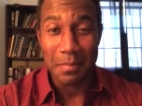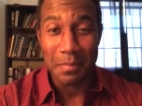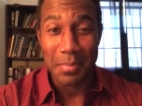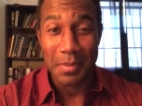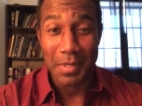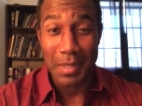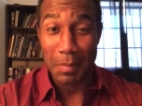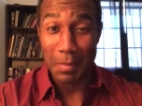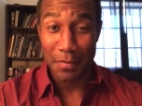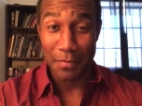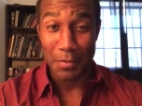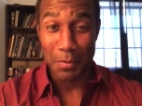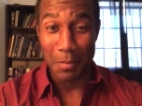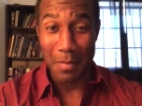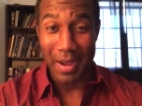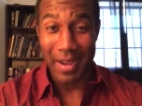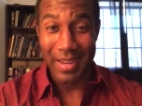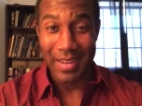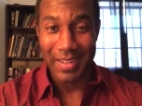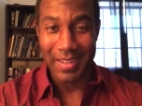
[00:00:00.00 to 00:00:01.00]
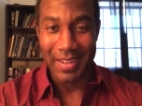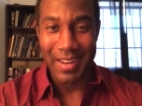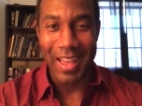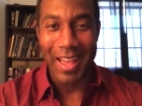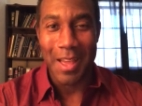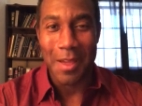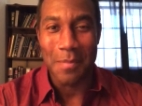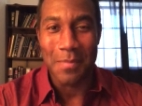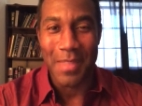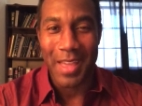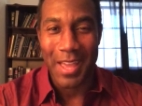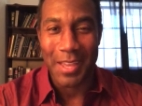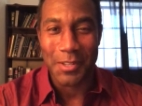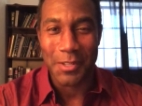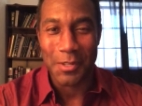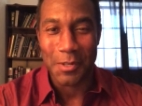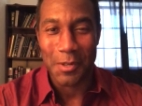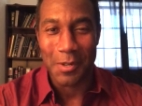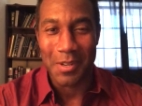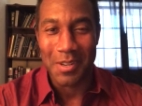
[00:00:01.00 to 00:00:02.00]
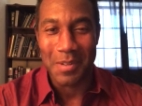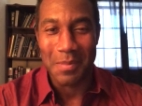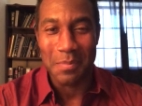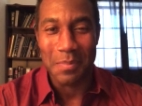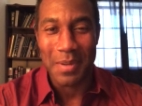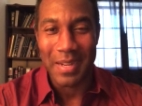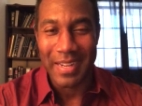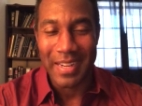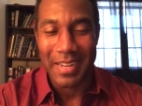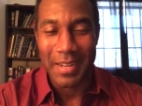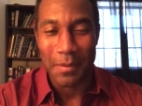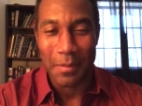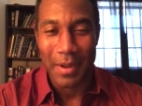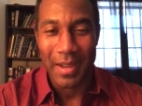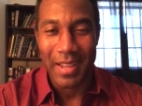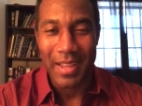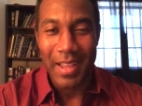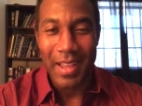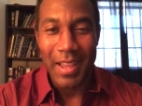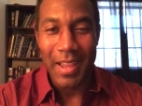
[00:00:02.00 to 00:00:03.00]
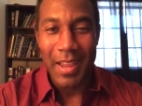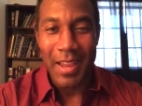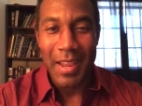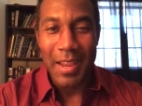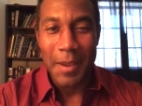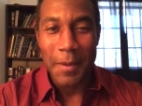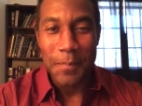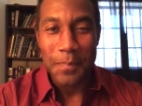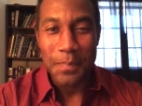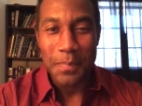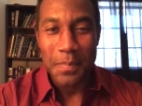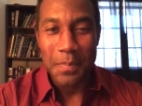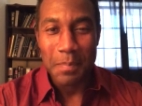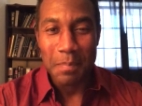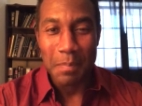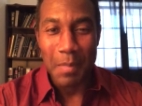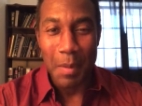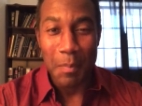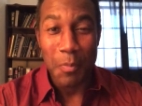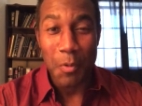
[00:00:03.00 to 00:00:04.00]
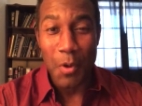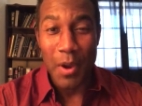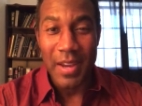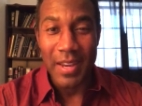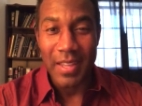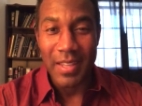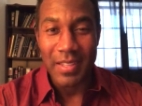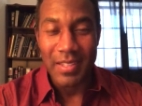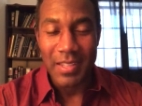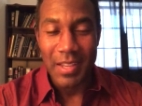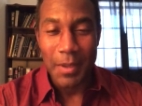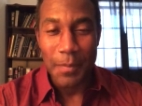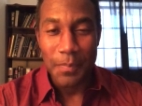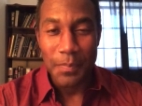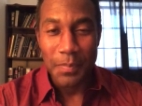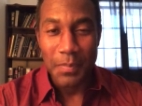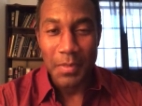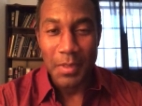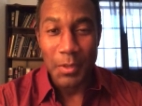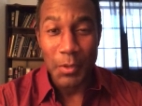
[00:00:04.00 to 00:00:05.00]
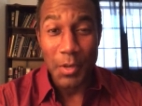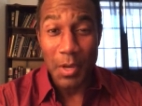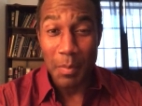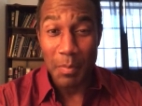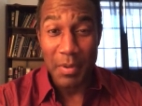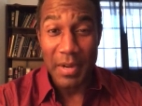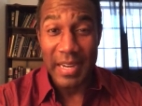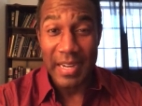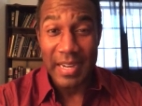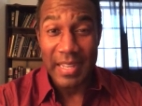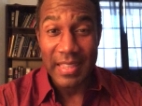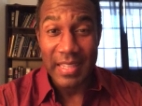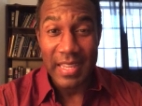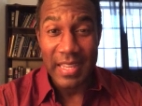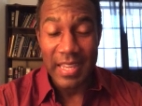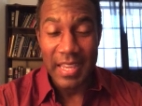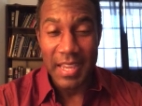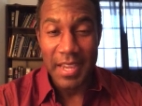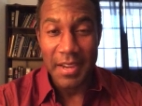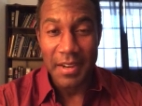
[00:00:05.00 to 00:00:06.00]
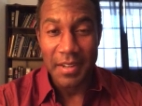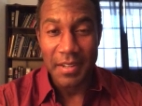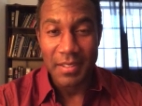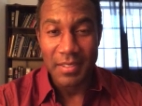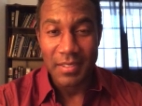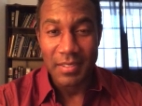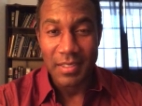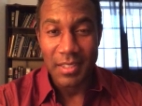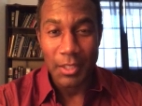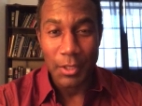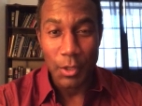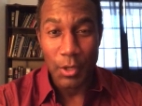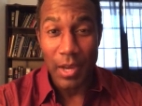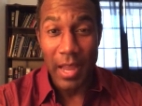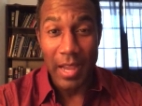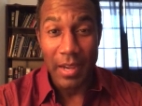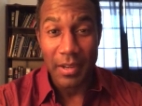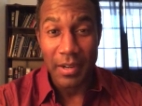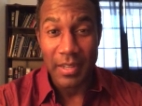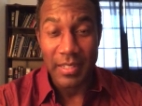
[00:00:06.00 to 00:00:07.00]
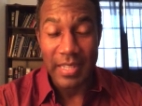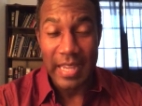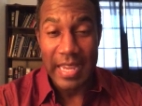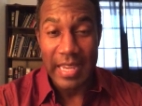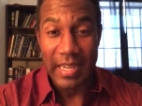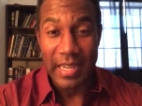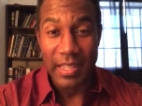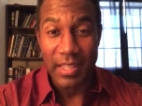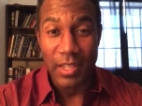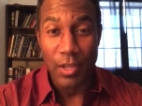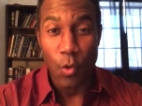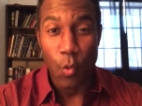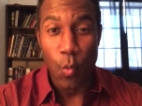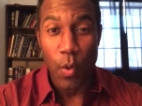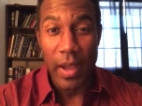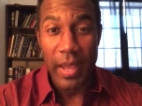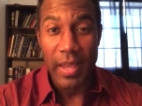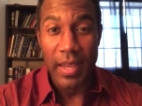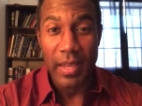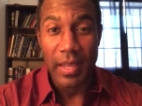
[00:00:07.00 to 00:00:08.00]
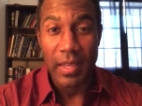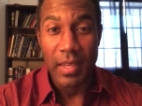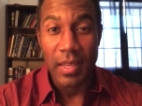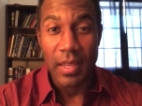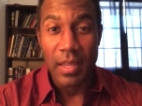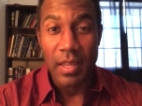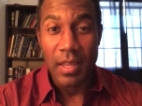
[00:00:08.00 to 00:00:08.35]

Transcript: Some of you might, I'm not sure. But anyway, my point is, you didn't bring anything here. You're not going to take anything away.